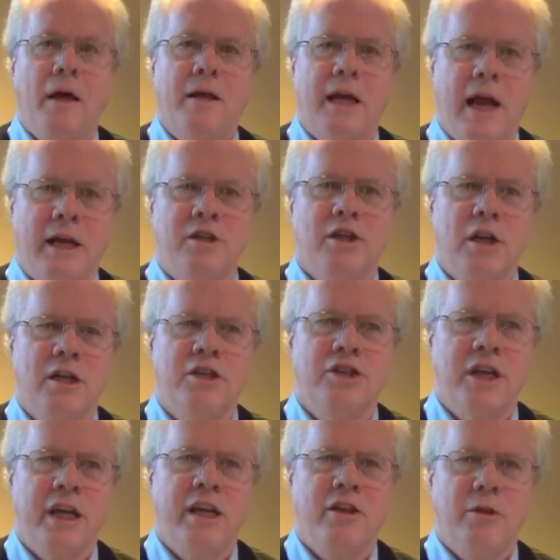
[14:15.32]
constantly
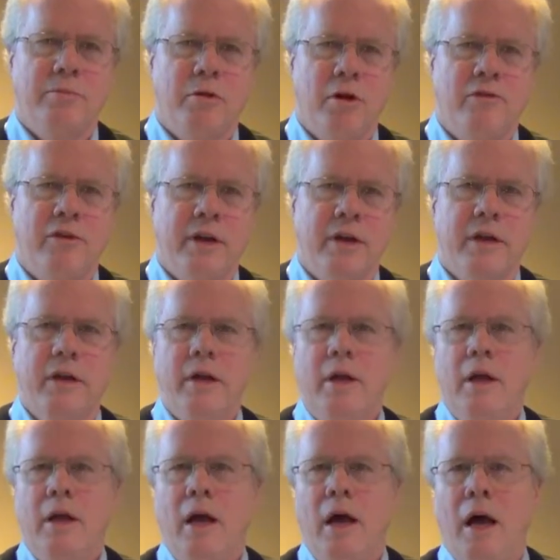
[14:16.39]
seeking the perfect.
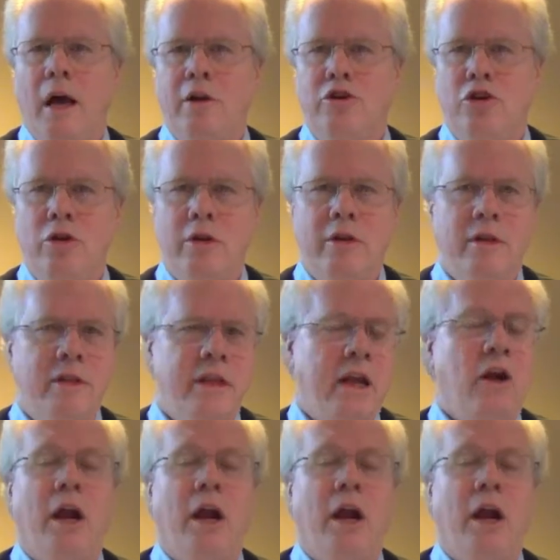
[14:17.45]
They